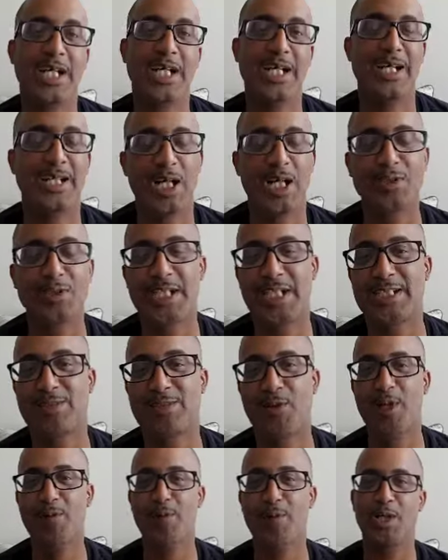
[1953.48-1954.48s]
Coach, that, coach,
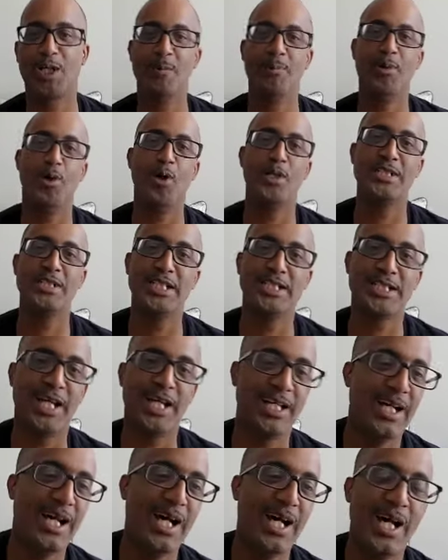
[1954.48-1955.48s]
that's a really, really good point,
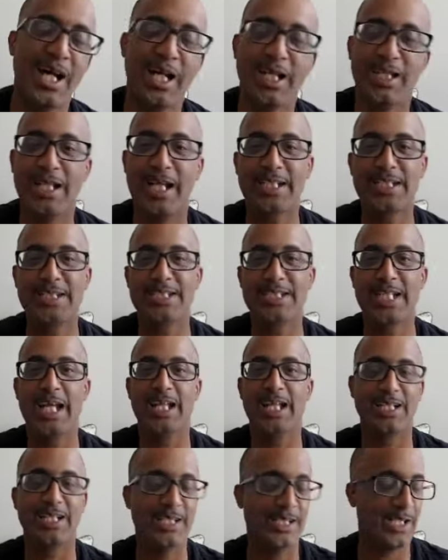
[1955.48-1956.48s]
DJ. Like you
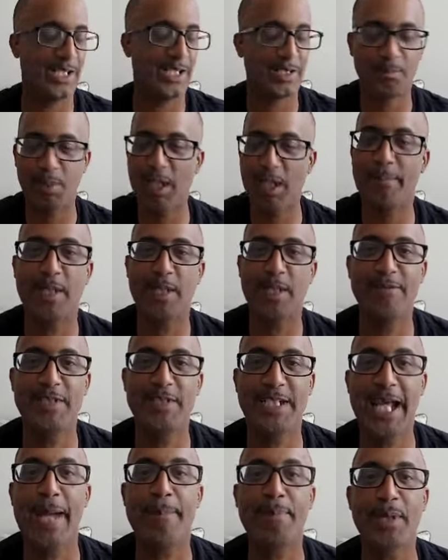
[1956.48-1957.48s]
said, uh, play, if
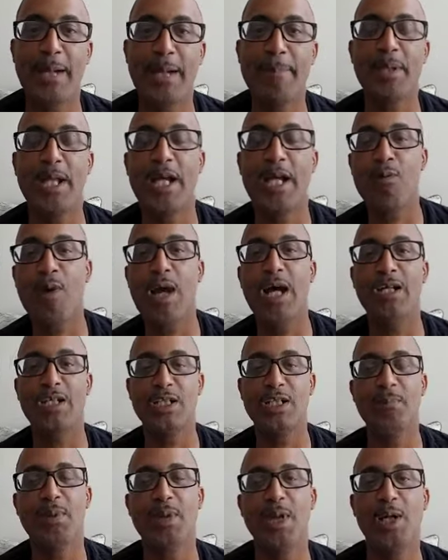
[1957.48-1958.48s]
you can't play, play
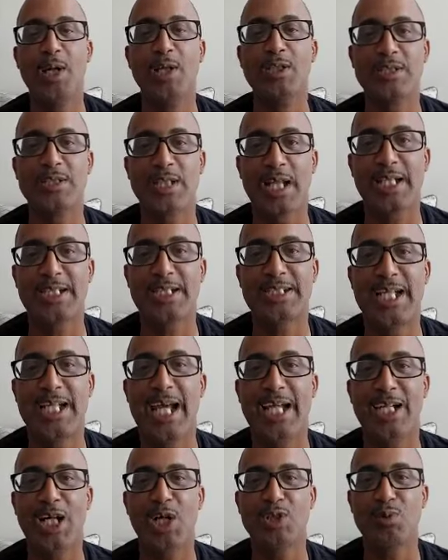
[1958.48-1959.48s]
around good players, like you
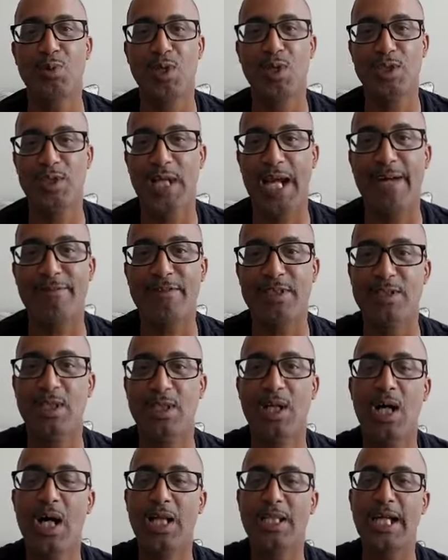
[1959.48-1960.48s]
say, coach, where you have
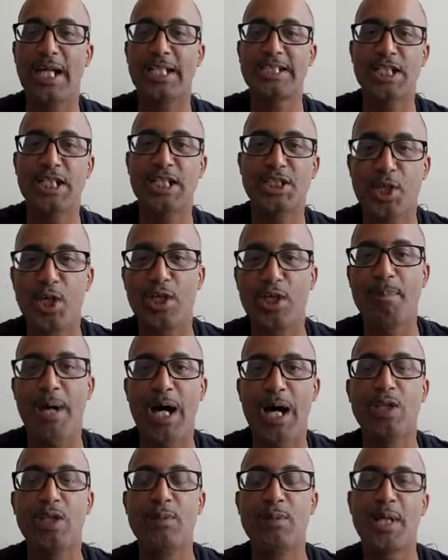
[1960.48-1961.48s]
to, like say, share the
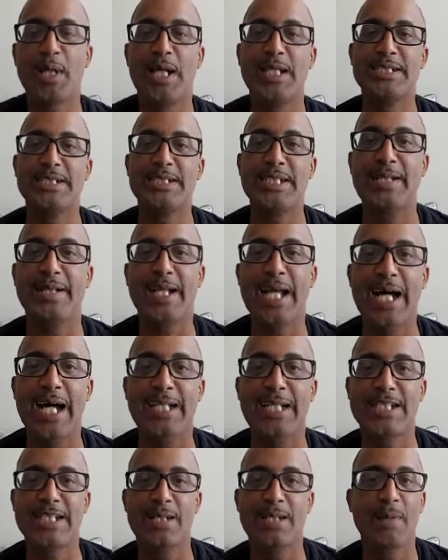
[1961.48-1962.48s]
ball to play the team
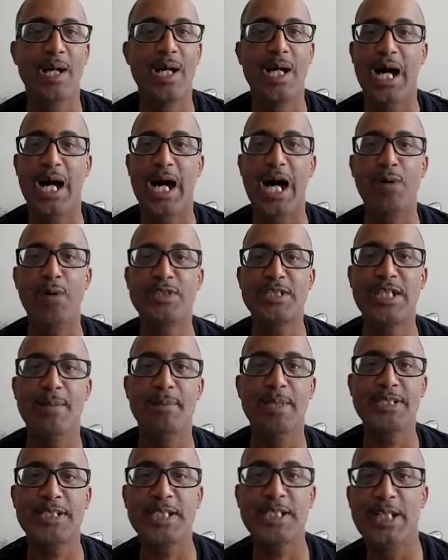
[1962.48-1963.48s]
concept. I always
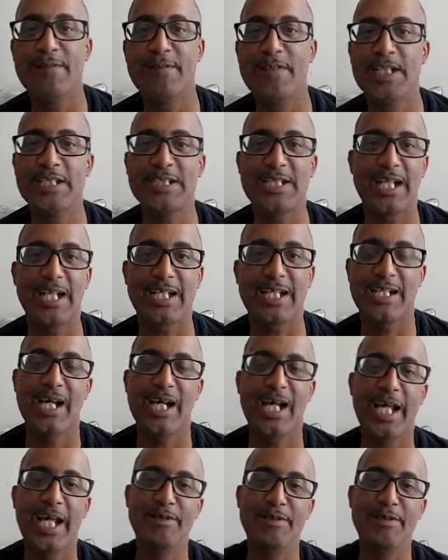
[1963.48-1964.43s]
tell my son this, like,